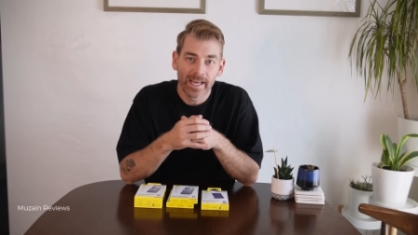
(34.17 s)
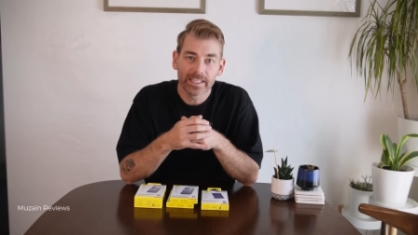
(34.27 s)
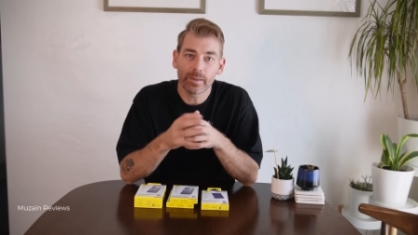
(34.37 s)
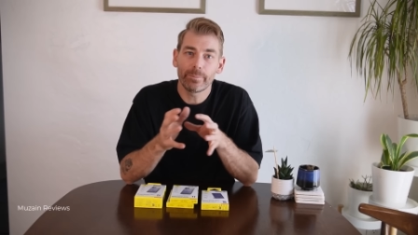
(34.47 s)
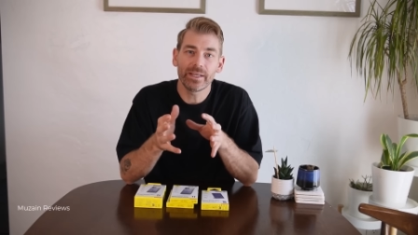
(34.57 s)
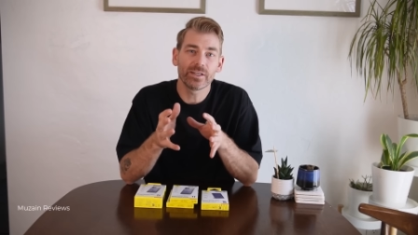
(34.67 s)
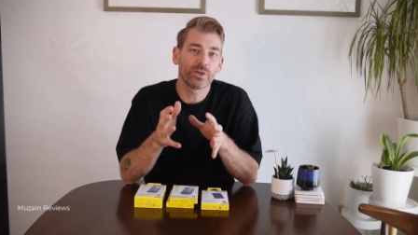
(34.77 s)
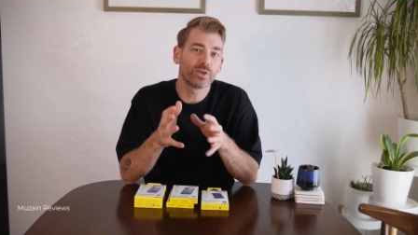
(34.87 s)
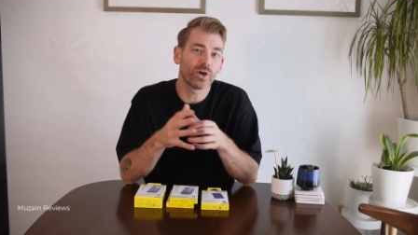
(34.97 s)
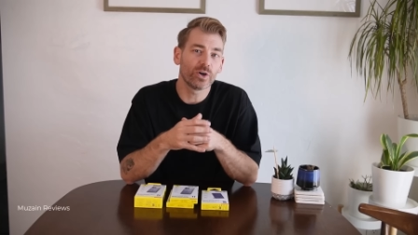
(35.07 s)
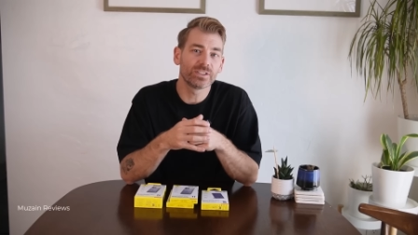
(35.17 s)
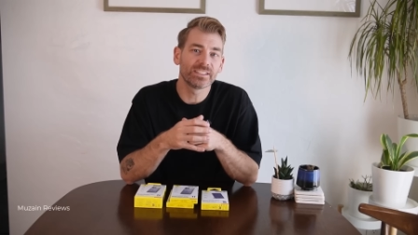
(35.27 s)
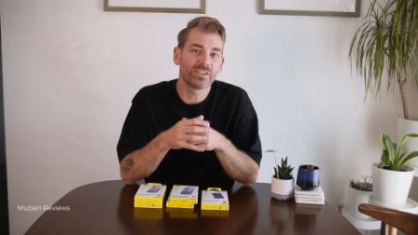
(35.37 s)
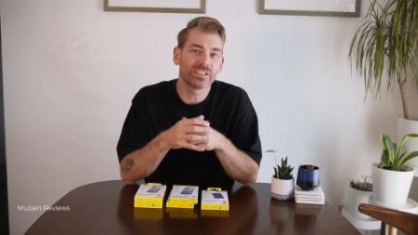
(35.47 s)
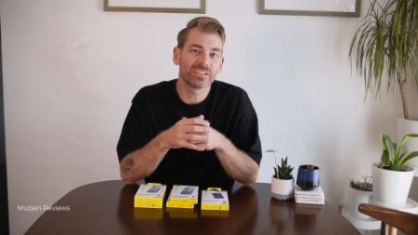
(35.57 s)
the Picogo
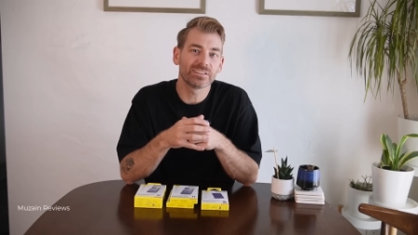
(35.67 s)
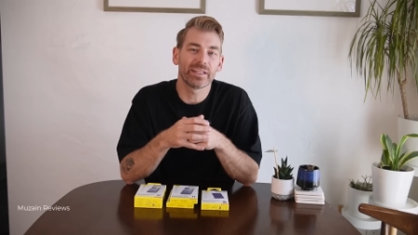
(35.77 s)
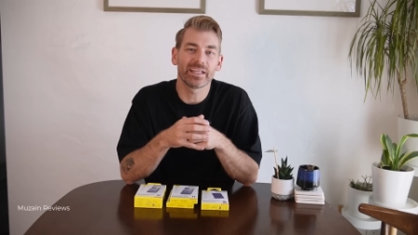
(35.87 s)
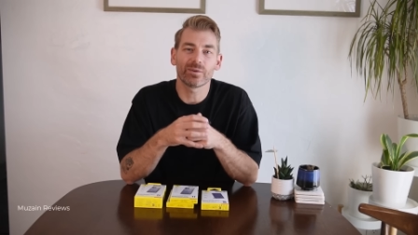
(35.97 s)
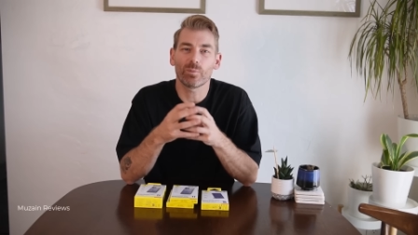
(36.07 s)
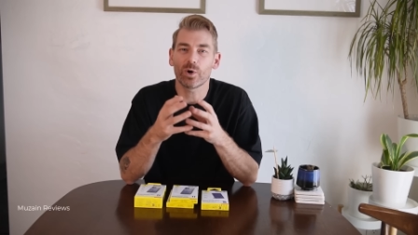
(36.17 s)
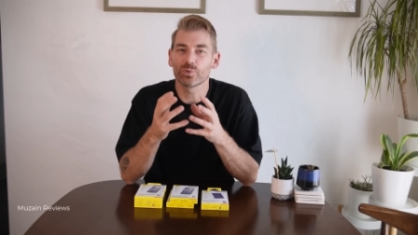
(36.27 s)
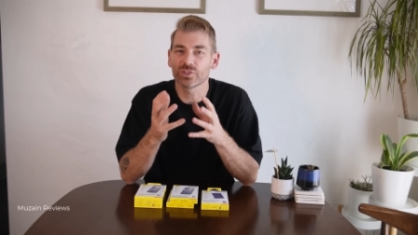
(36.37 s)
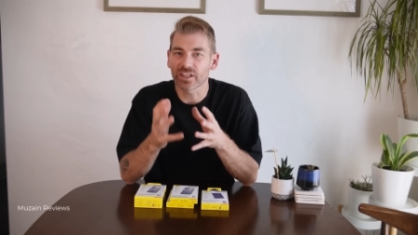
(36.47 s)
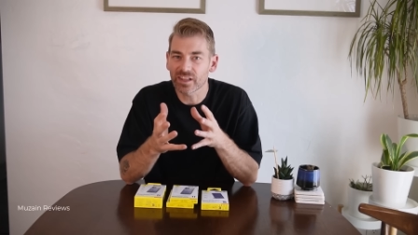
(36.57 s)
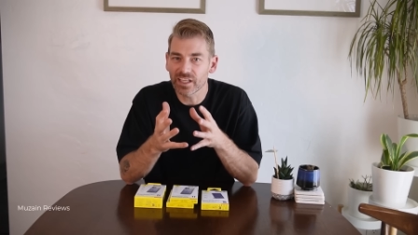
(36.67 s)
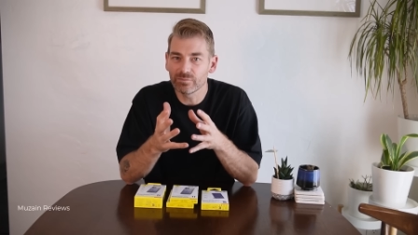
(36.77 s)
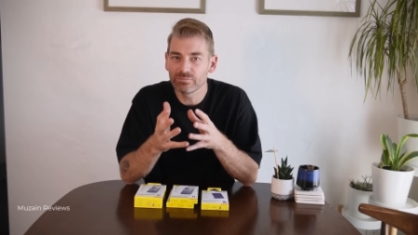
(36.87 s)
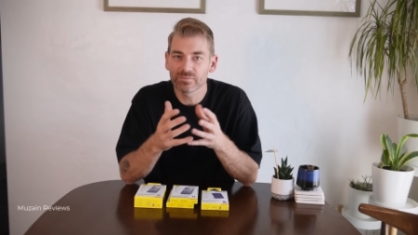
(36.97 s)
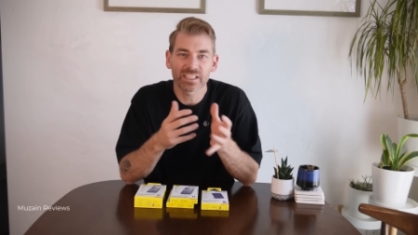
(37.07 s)
series think ultra
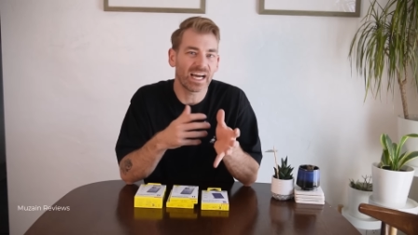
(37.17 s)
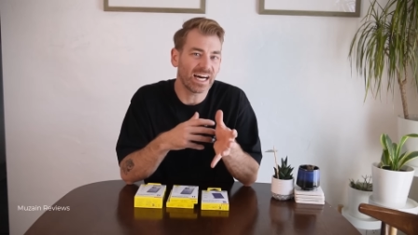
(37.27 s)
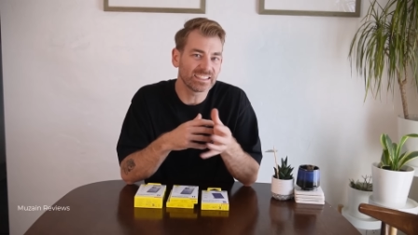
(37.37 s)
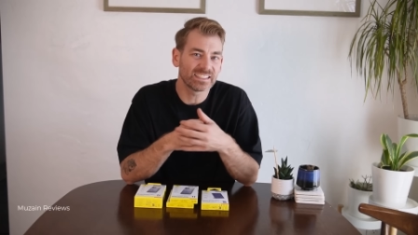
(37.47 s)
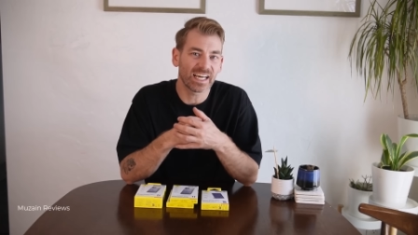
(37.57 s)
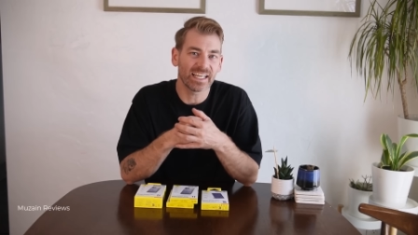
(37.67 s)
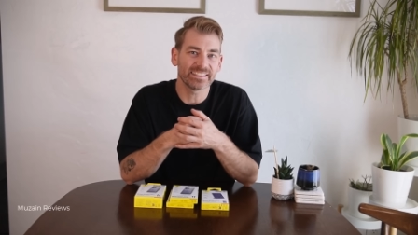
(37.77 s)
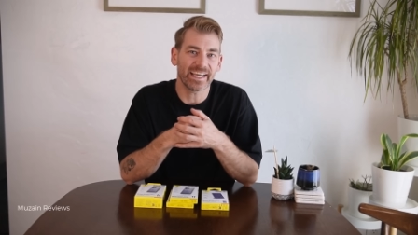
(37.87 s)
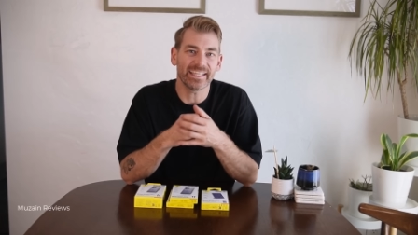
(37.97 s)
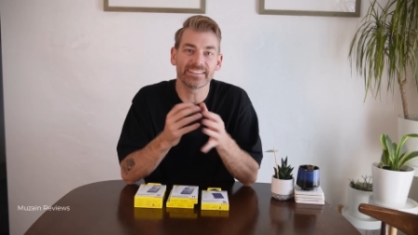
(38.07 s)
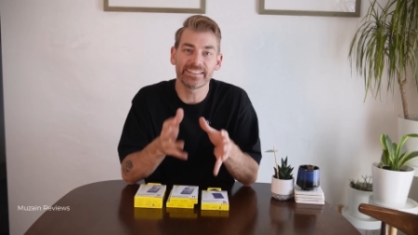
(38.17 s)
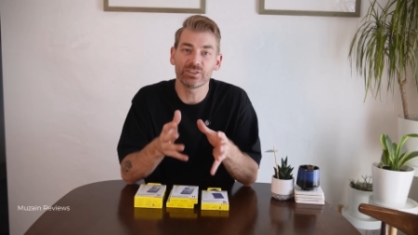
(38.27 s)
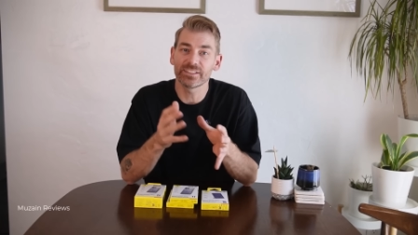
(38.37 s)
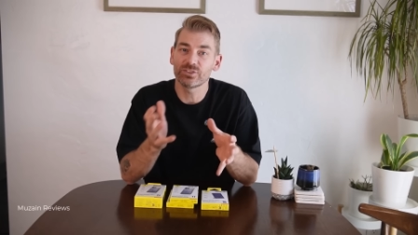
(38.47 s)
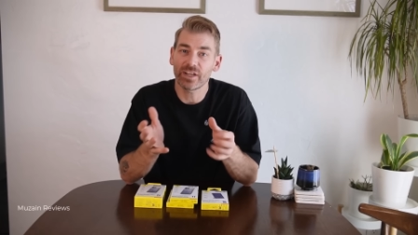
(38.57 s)
thin, card sized, and
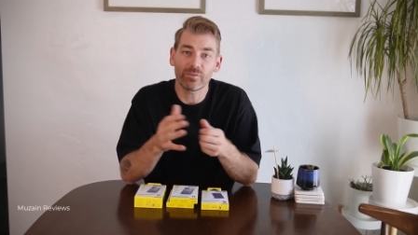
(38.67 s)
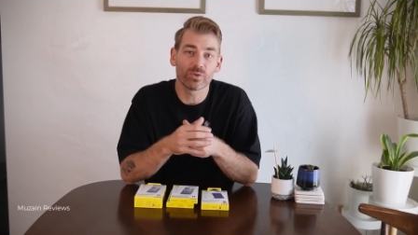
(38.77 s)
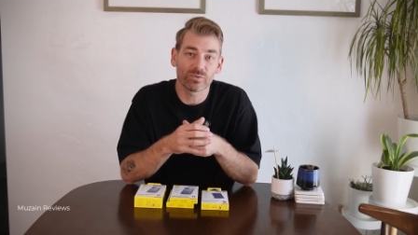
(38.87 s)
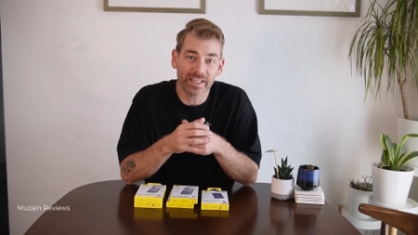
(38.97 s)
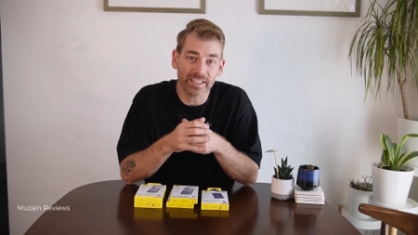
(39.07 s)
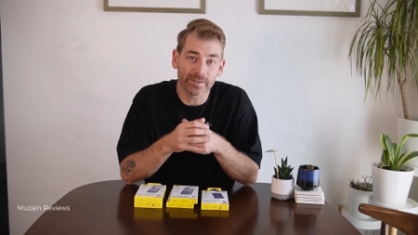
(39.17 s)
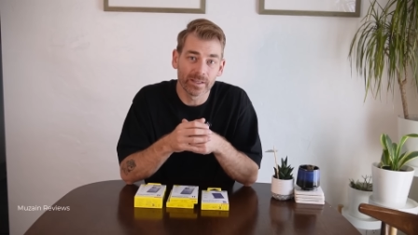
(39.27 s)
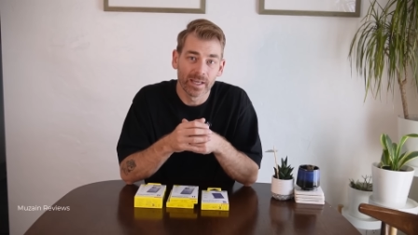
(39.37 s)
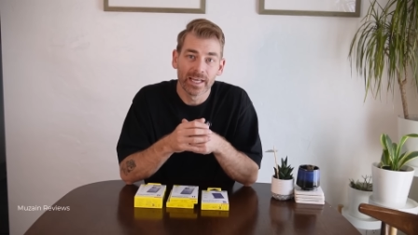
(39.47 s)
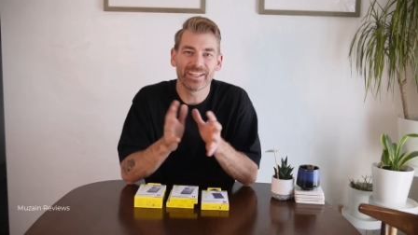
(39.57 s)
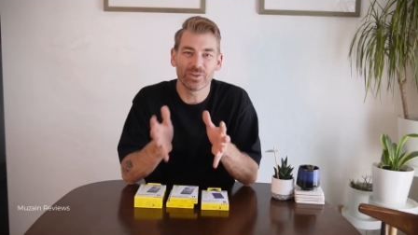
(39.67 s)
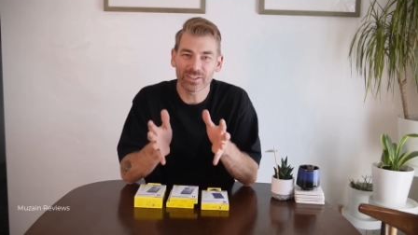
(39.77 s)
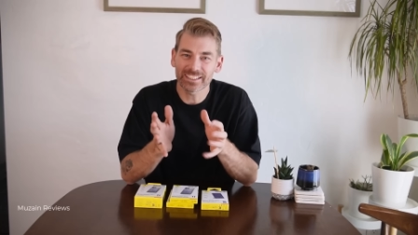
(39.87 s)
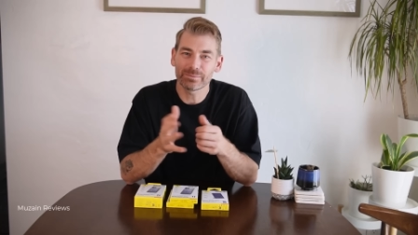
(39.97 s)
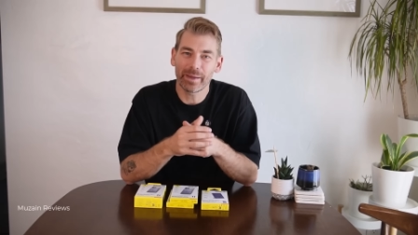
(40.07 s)
seriously travel ready. They're
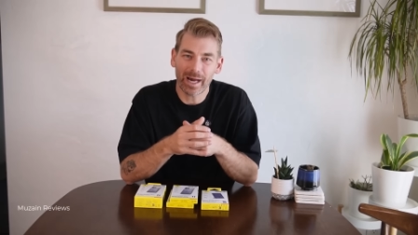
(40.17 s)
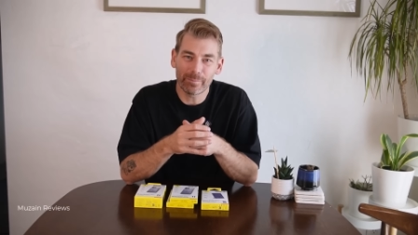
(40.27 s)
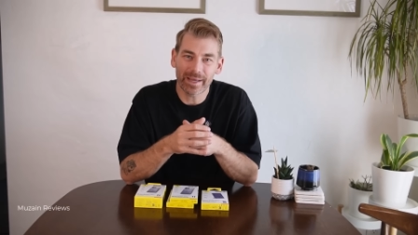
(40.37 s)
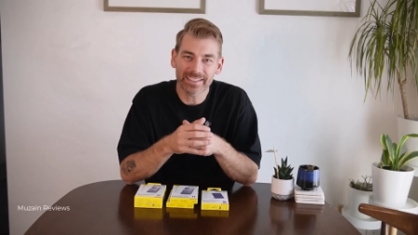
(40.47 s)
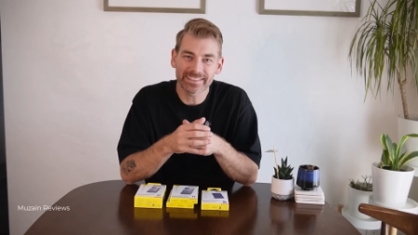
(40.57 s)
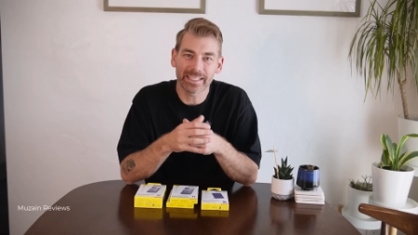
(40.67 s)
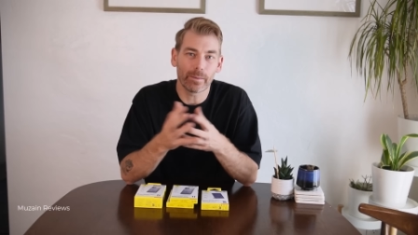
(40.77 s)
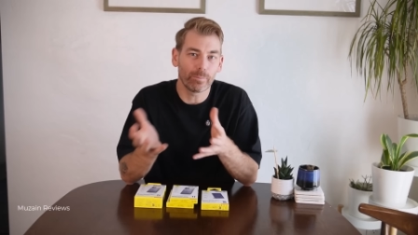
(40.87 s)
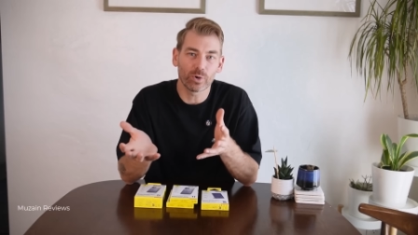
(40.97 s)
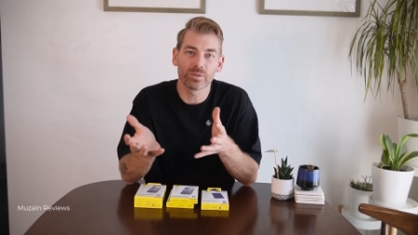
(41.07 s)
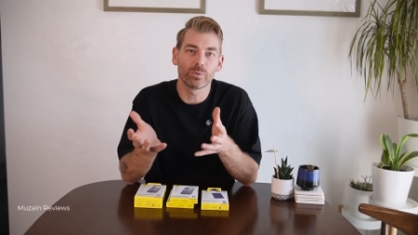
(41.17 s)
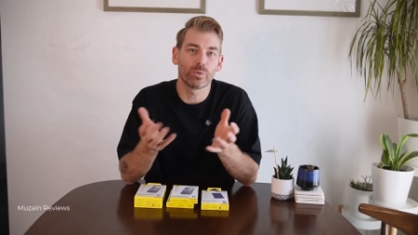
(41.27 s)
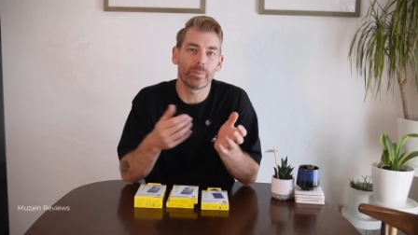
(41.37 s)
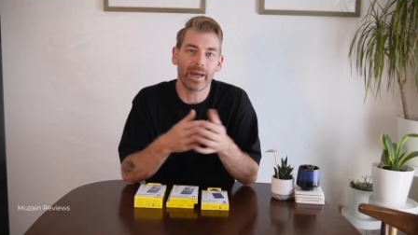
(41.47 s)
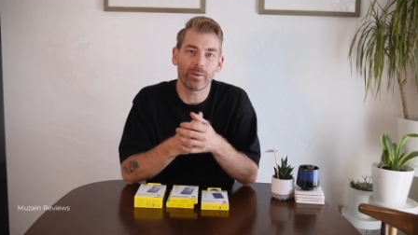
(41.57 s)
not just power banks, they're
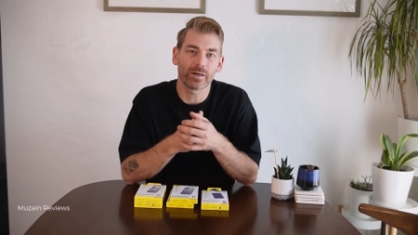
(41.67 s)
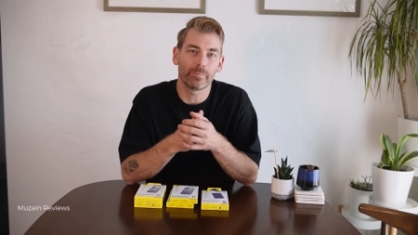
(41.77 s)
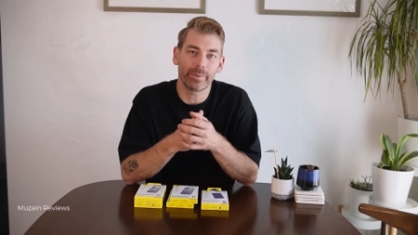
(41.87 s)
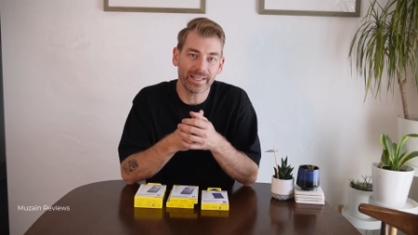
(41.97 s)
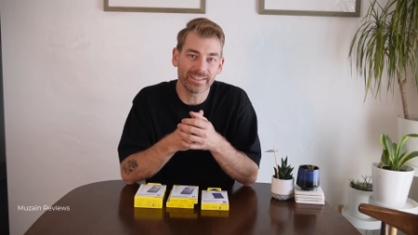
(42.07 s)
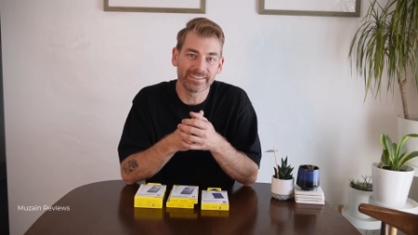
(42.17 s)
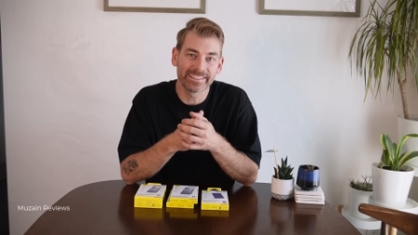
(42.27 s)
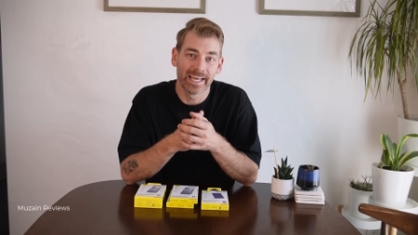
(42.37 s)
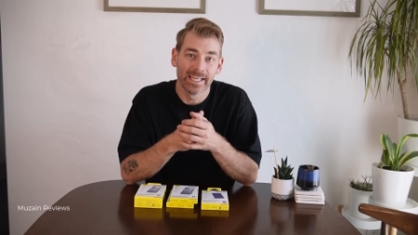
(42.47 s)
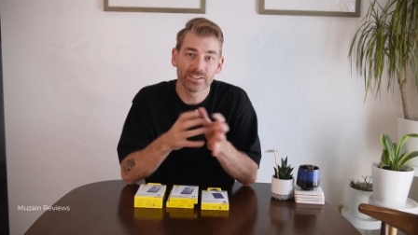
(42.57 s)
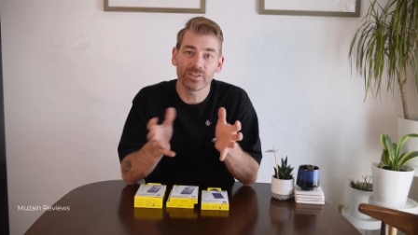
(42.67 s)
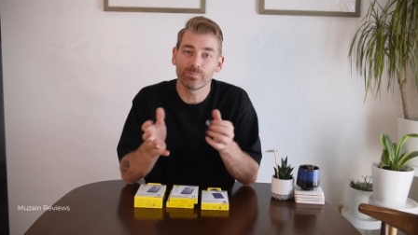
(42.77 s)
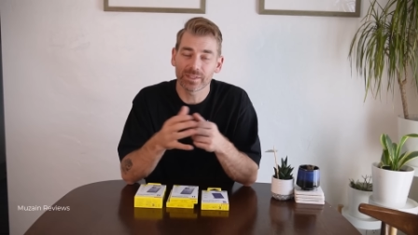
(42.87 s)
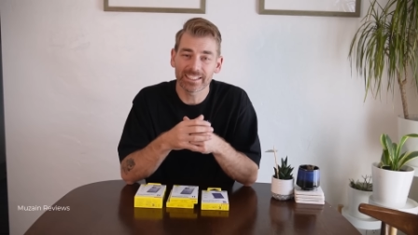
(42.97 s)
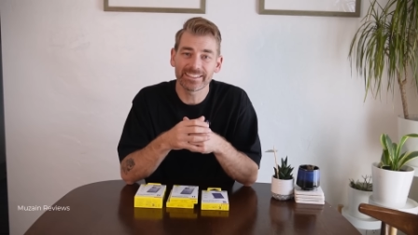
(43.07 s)
portable power companions. So
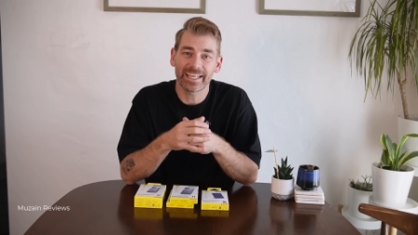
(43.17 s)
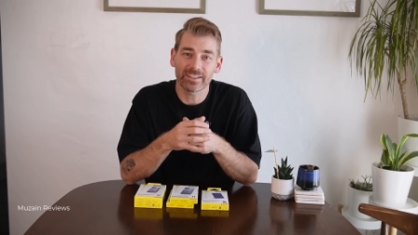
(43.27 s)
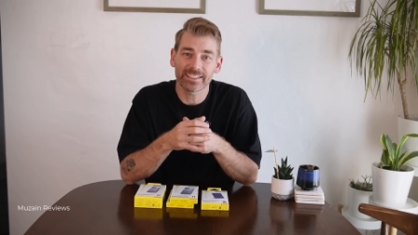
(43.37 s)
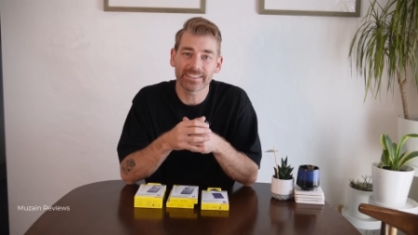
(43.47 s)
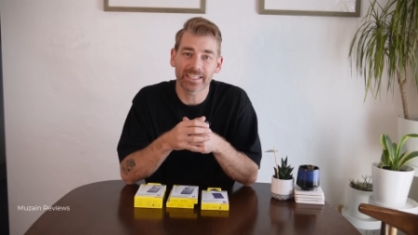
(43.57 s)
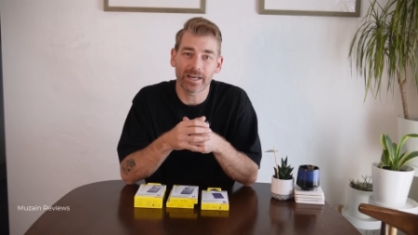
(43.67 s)
let's see how they stack